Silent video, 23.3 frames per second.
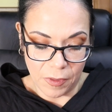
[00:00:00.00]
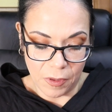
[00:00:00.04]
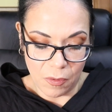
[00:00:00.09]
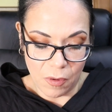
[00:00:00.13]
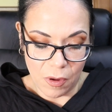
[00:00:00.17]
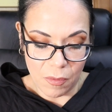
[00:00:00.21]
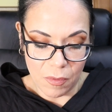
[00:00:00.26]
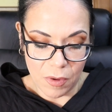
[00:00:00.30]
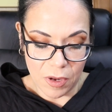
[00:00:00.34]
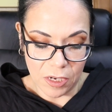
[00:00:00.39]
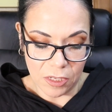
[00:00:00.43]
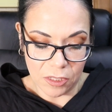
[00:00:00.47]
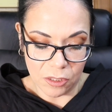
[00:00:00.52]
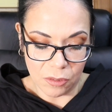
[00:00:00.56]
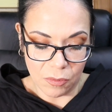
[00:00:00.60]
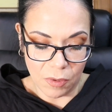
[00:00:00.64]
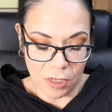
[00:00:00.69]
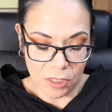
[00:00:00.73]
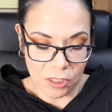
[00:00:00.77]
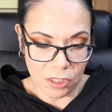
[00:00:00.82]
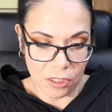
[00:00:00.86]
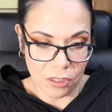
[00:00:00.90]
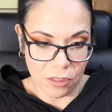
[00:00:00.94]
Do I want to
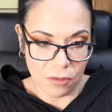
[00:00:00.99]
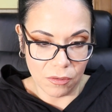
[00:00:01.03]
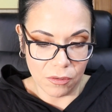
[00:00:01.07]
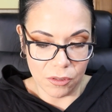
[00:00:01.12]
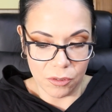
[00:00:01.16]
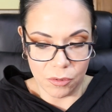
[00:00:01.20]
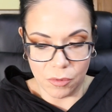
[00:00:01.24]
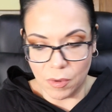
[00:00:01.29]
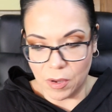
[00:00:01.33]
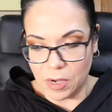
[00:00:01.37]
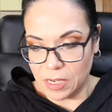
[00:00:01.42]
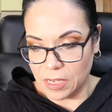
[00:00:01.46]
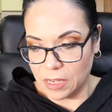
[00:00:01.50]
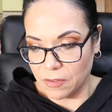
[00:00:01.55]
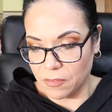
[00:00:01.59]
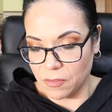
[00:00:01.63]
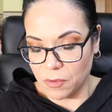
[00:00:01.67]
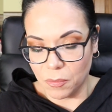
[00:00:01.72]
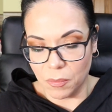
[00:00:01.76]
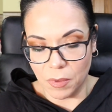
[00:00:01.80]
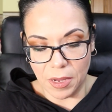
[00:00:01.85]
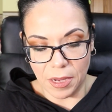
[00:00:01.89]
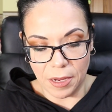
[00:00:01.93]
swatch it though, or do I want to give
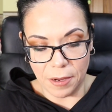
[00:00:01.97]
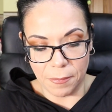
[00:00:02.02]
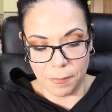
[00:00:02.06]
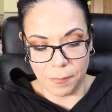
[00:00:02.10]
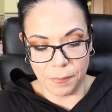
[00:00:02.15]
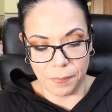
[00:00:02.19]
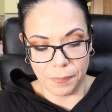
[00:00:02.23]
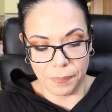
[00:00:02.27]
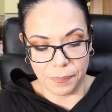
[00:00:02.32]
it away?